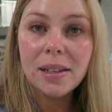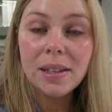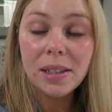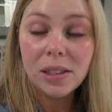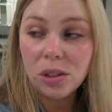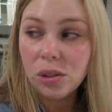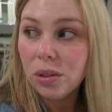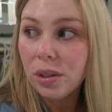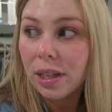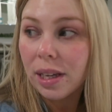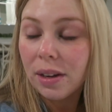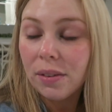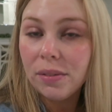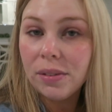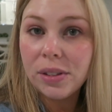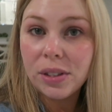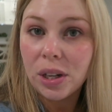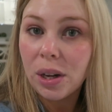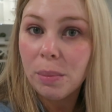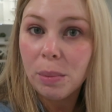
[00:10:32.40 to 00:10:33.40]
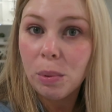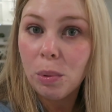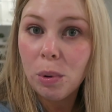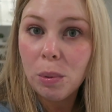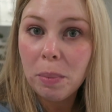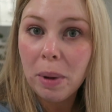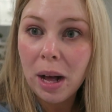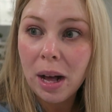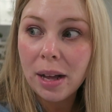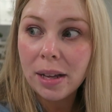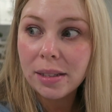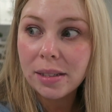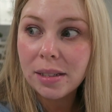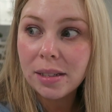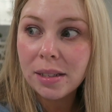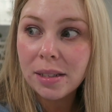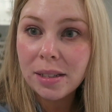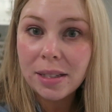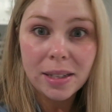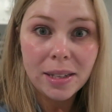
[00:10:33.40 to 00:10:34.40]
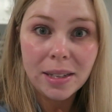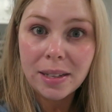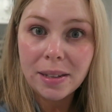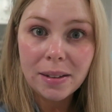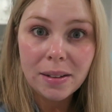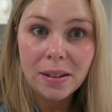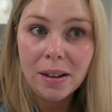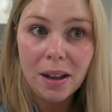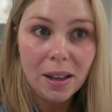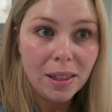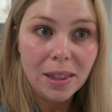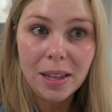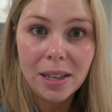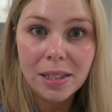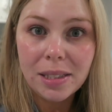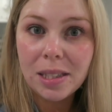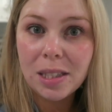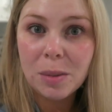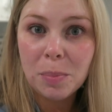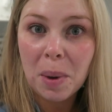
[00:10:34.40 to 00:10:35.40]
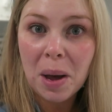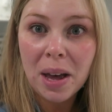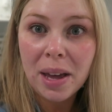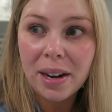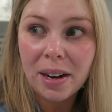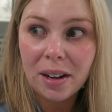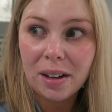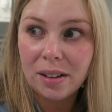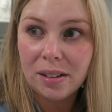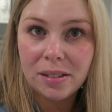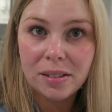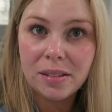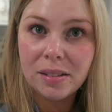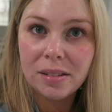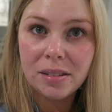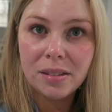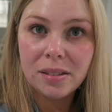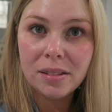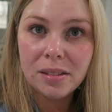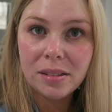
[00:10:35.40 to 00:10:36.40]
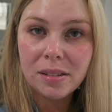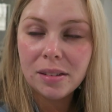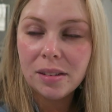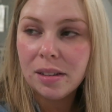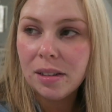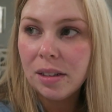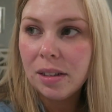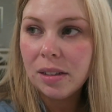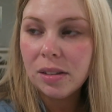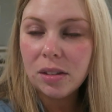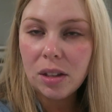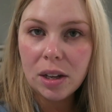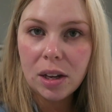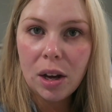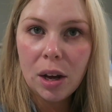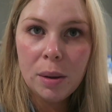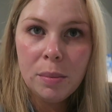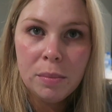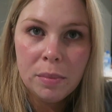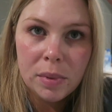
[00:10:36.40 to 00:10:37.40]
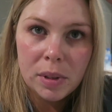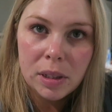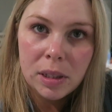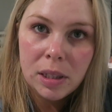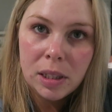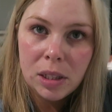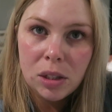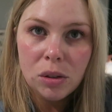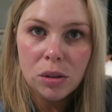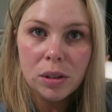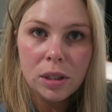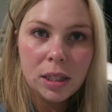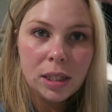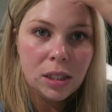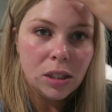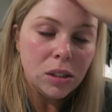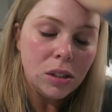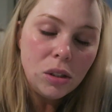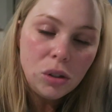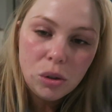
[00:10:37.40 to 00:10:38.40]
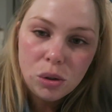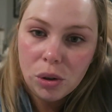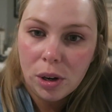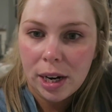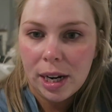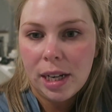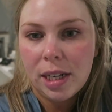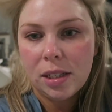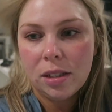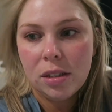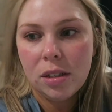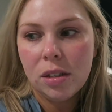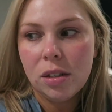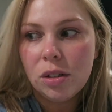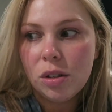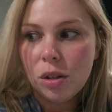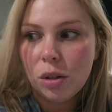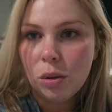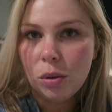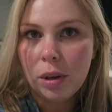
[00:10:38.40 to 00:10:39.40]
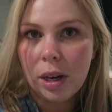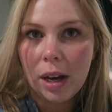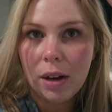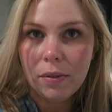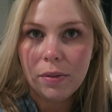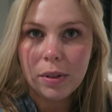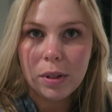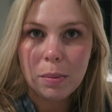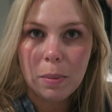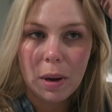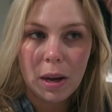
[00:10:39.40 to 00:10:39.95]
Literally every time I walk past, I think it's a spider. It's like I'm literally just trained to look out for